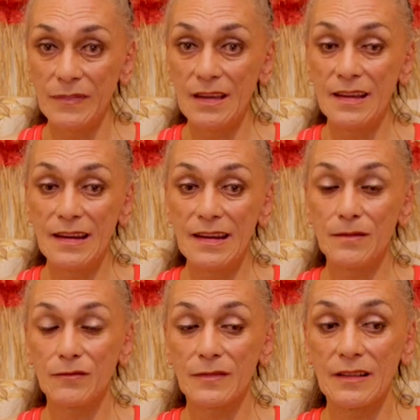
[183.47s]
and
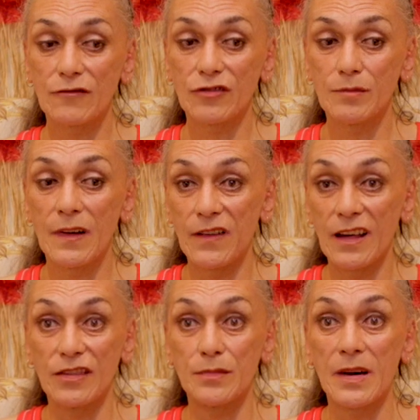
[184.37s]
because my
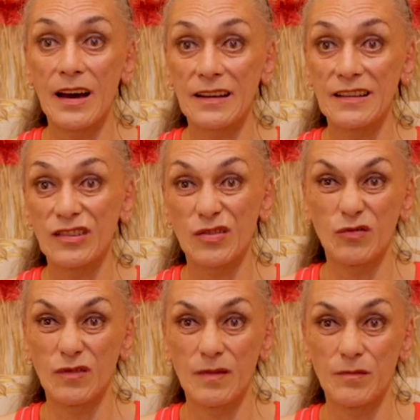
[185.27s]
father's
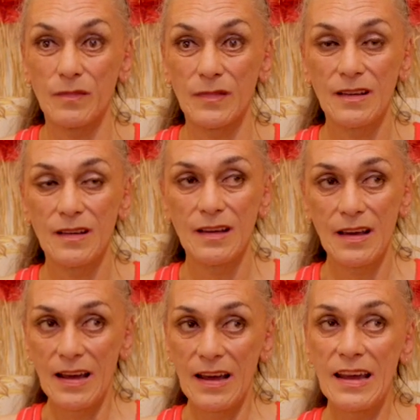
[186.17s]
Pākehā,
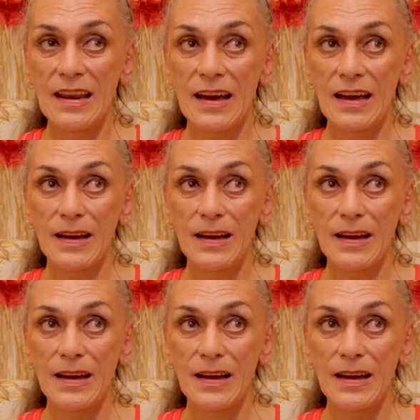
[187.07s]
and